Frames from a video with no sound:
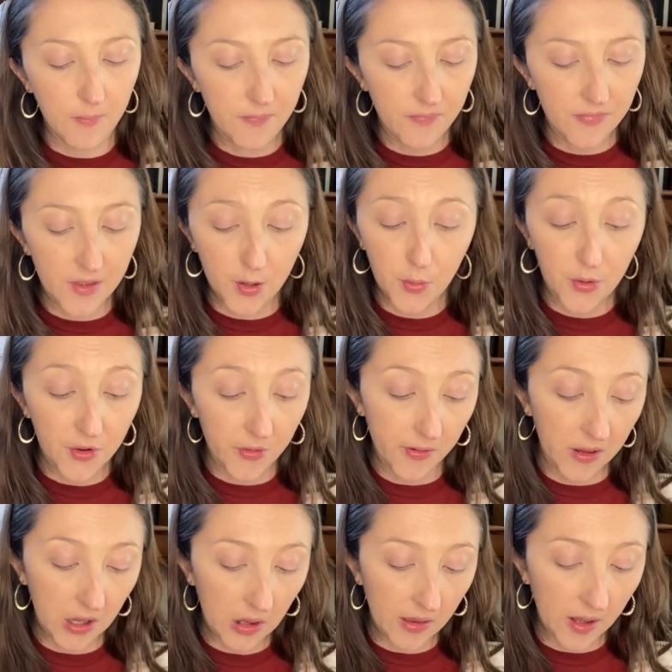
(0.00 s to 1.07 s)
This was
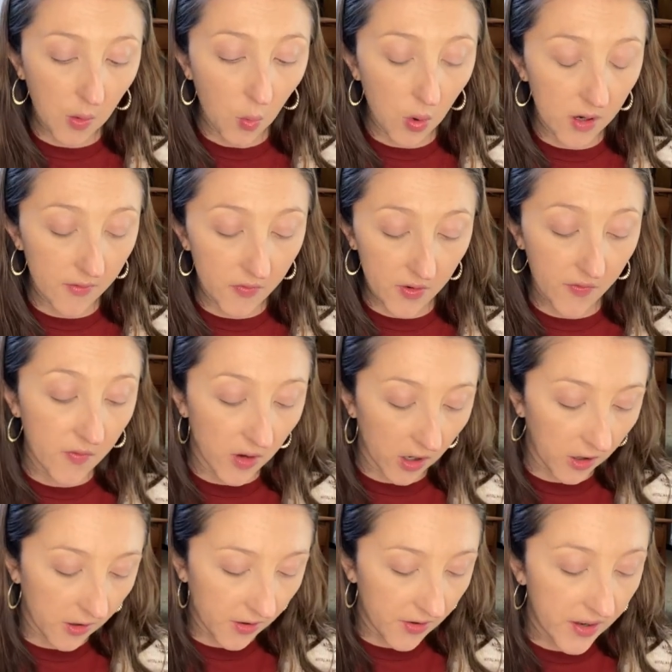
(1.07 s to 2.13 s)
really like one of the
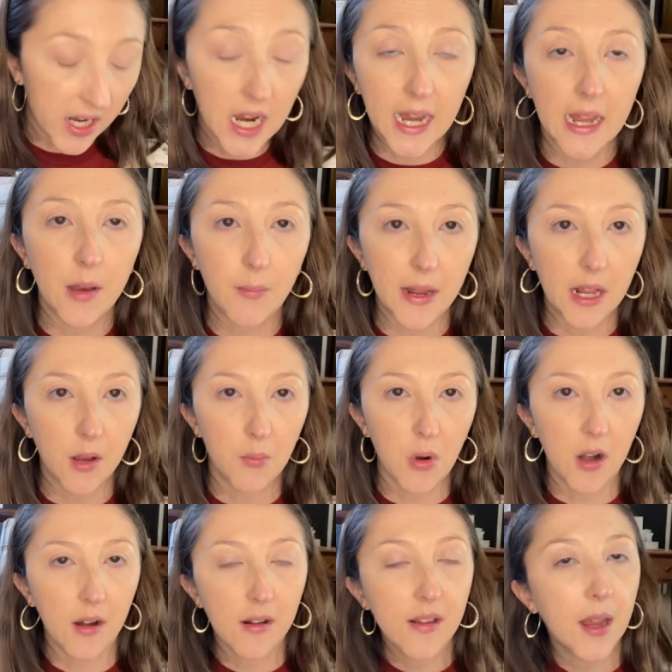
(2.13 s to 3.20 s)
first high-end makeup
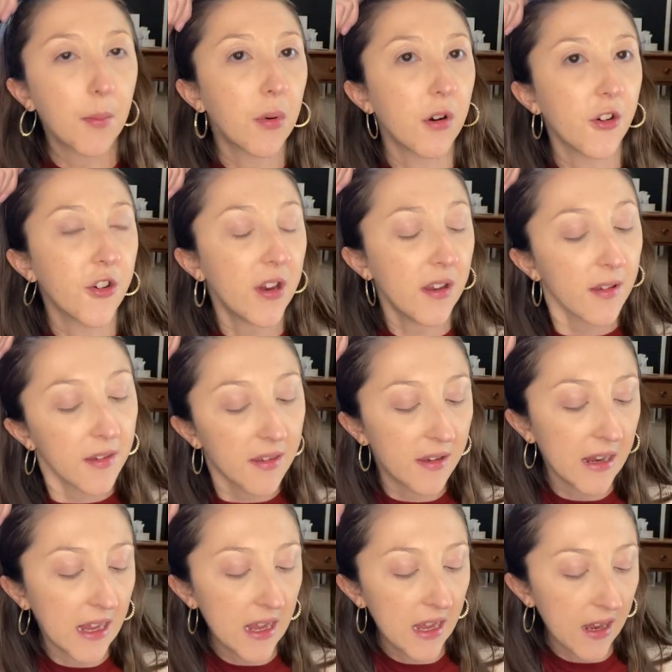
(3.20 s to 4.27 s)
products I purchased,
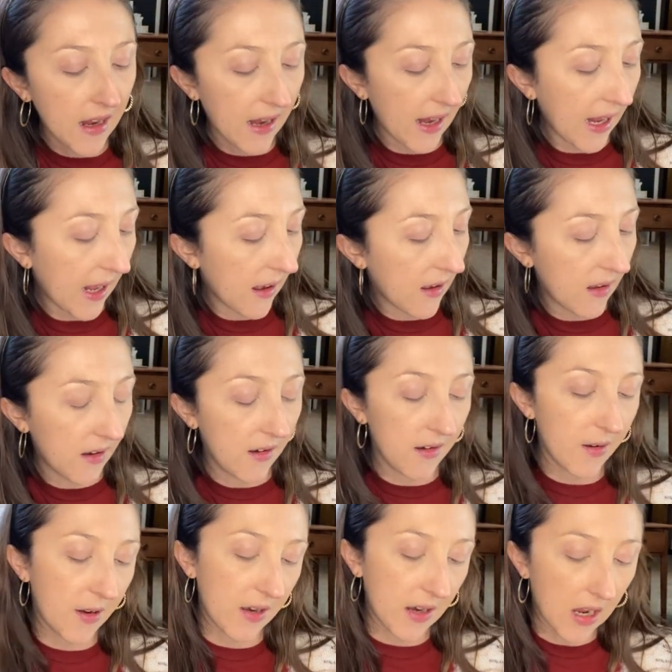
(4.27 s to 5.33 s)

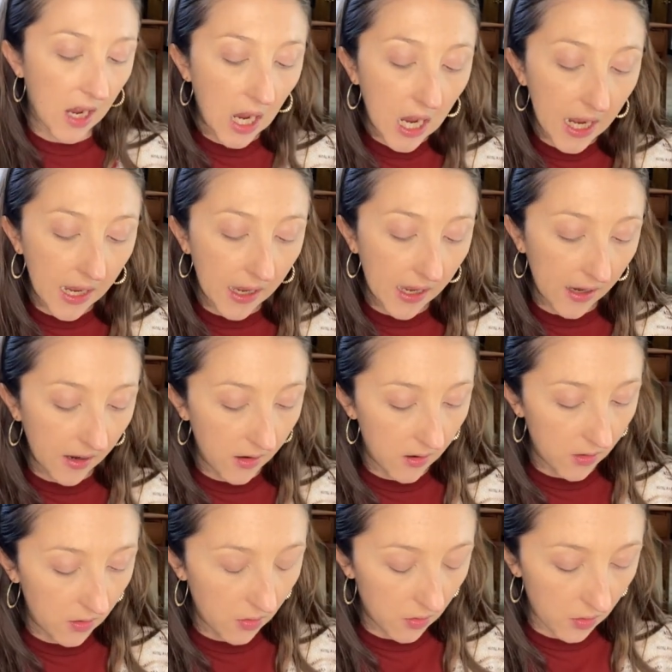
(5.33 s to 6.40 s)
and I
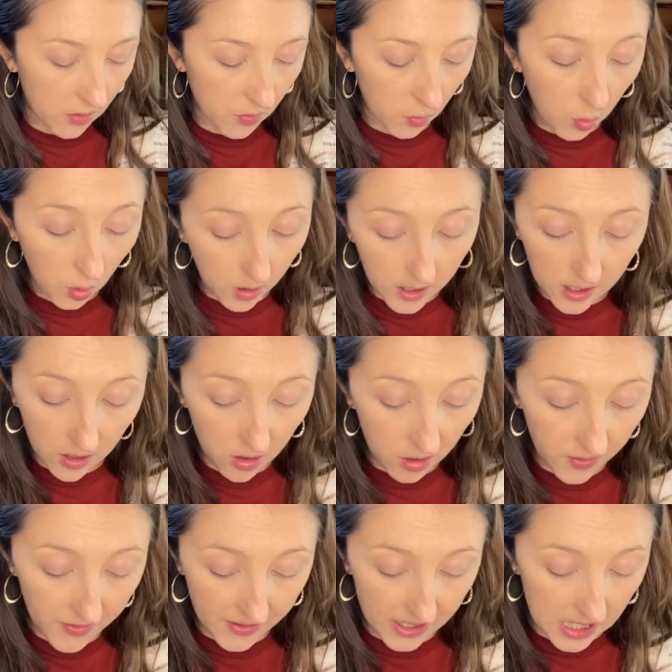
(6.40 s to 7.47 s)
wore it all
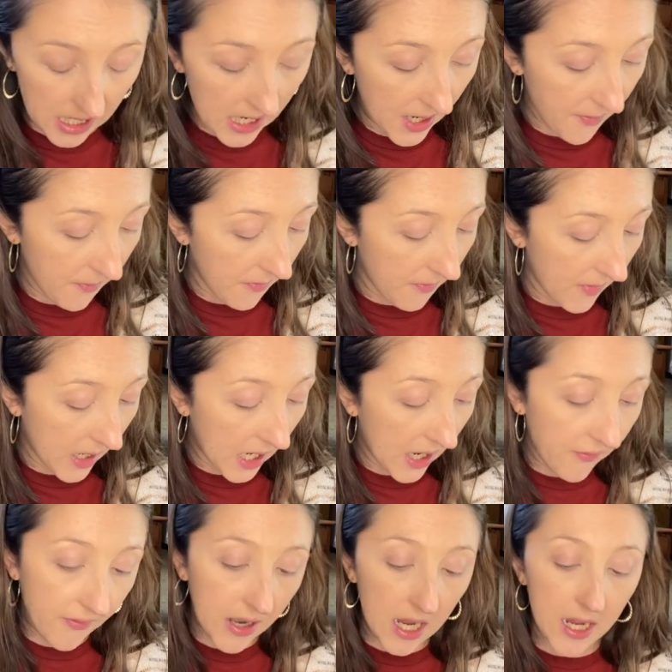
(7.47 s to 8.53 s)
the time, and I
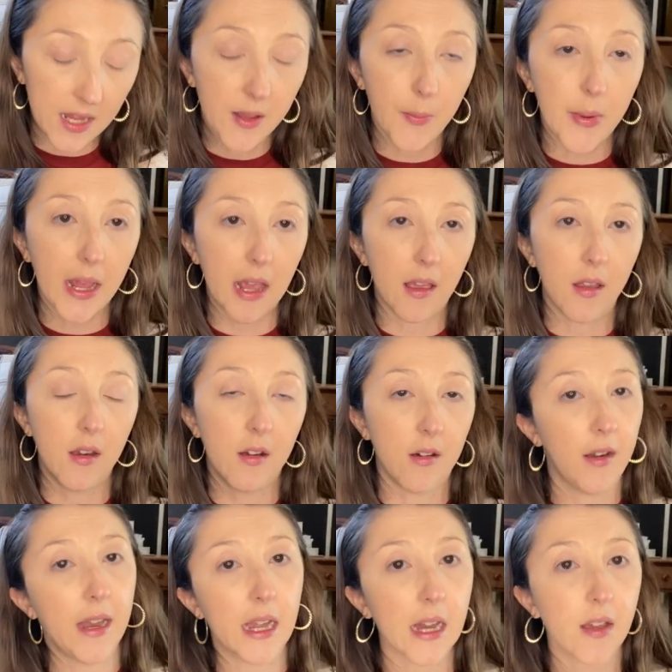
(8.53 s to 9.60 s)
have not hit pan on
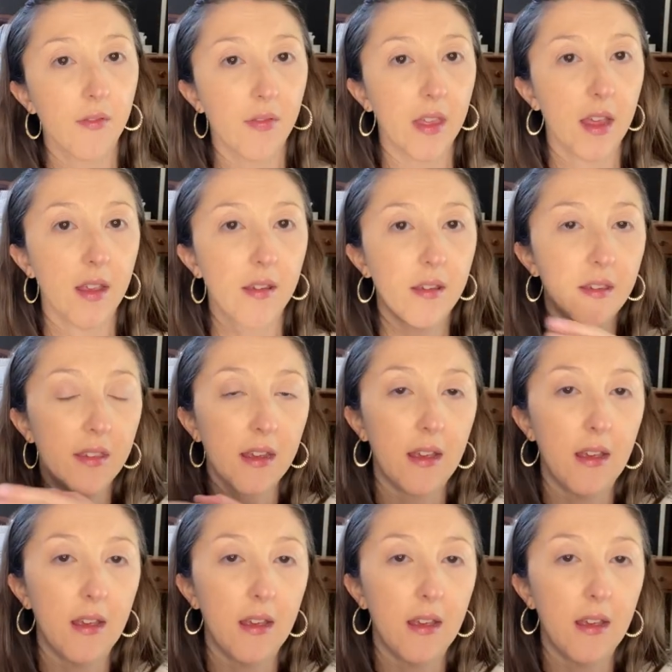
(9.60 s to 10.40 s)
any of this.